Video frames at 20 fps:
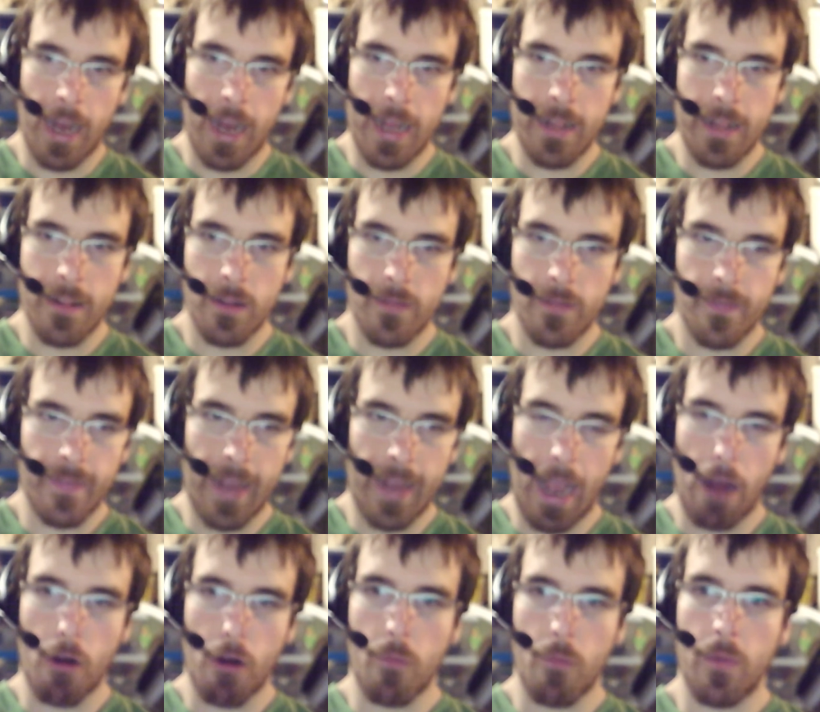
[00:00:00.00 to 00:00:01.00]
at the
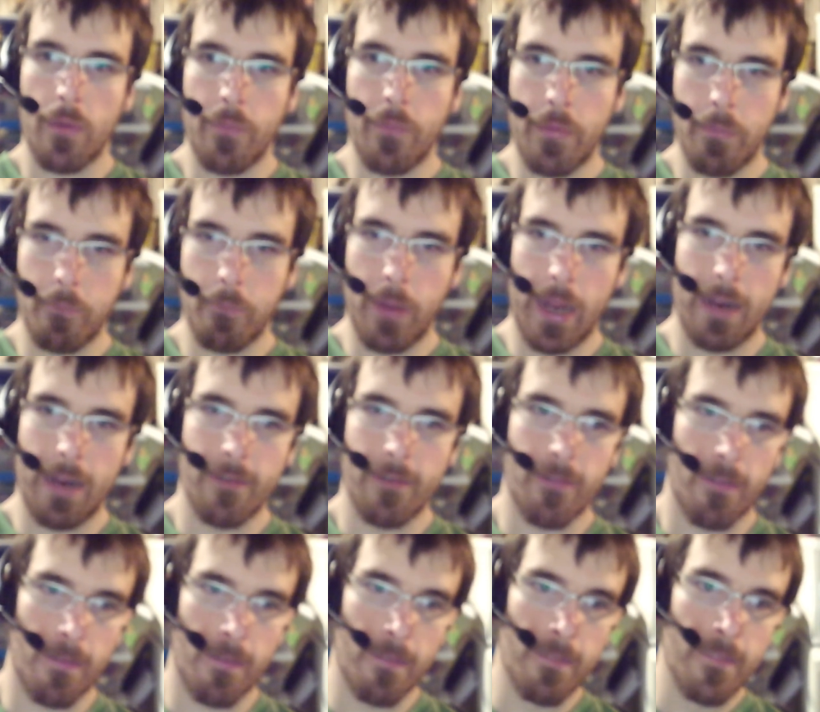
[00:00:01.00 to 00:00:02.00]
counter when we paid
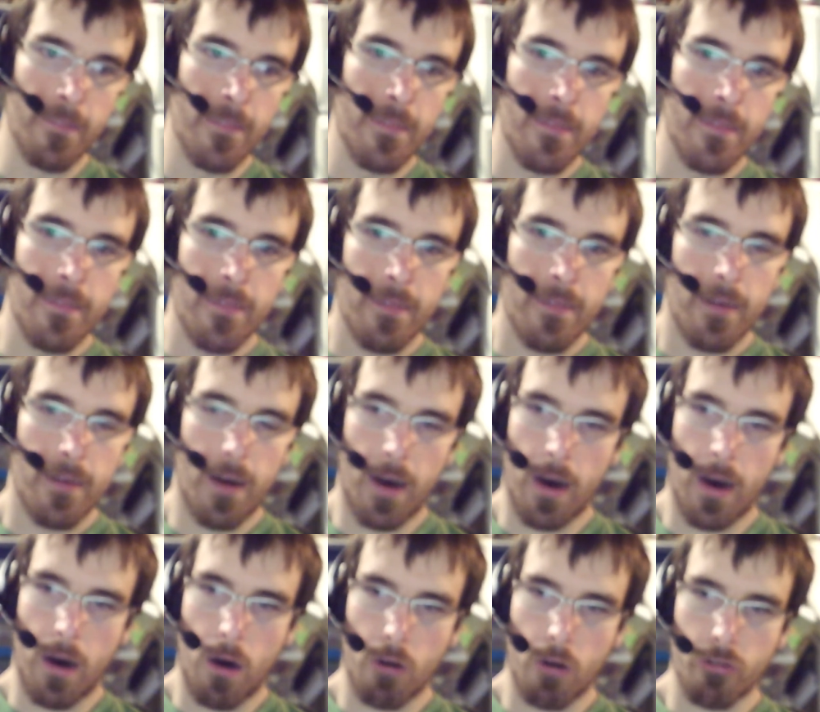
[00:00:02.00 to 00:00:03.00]
for
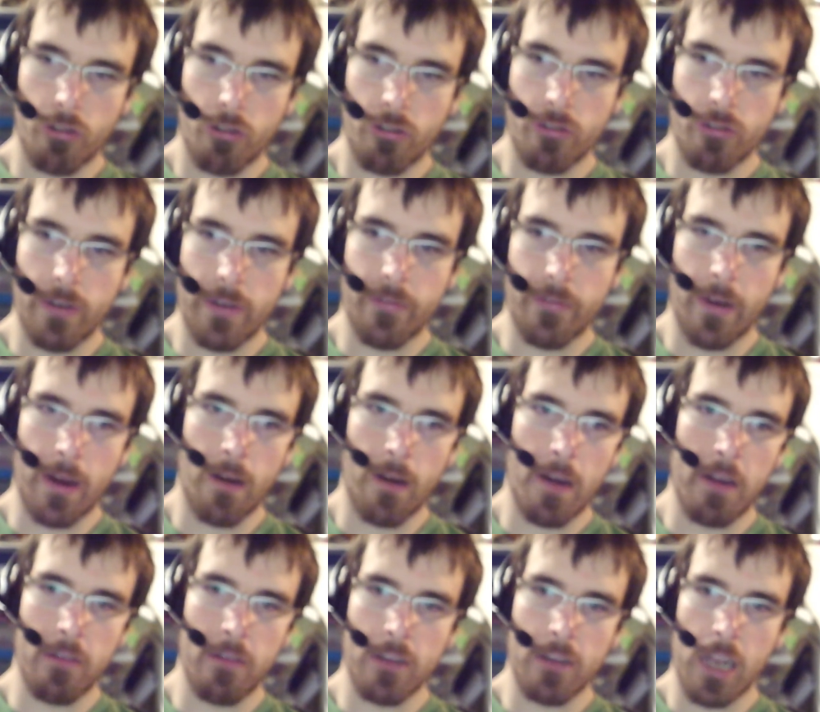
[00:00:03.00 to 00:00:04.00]
Ultra Street Fighter,
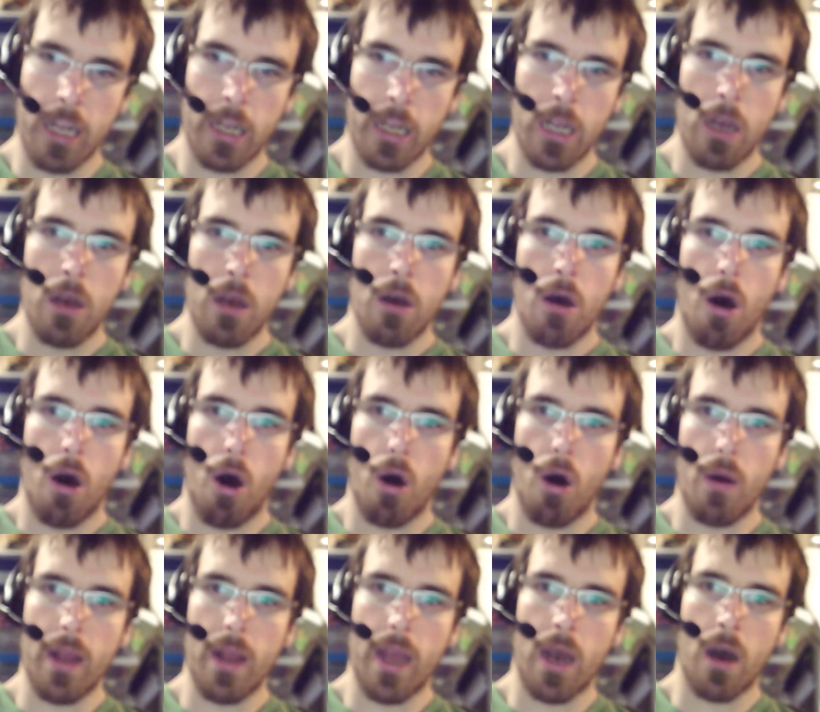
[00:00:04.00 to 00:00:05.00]
he was like, "Oh
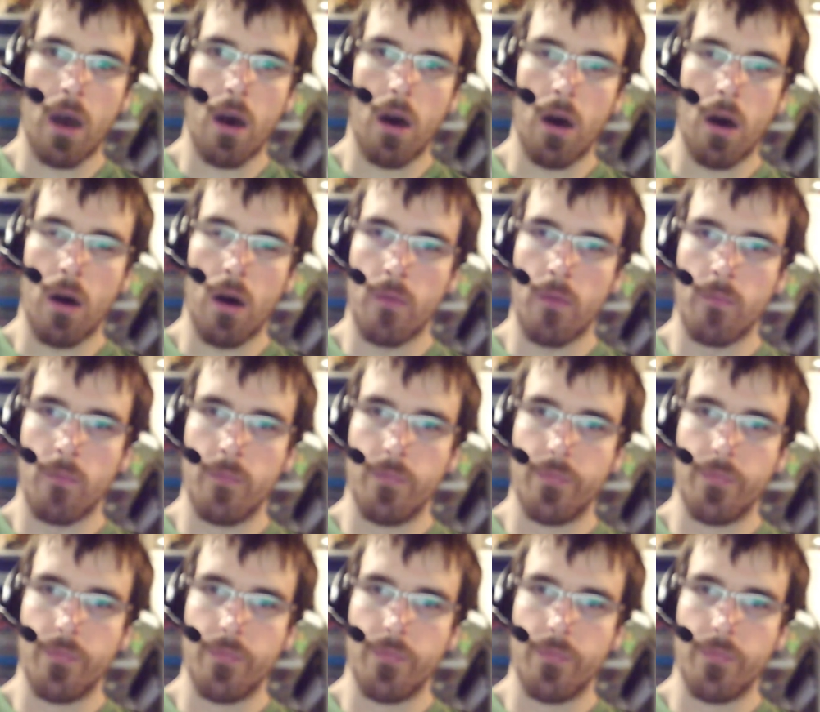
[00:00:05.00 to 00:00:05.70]
yeah,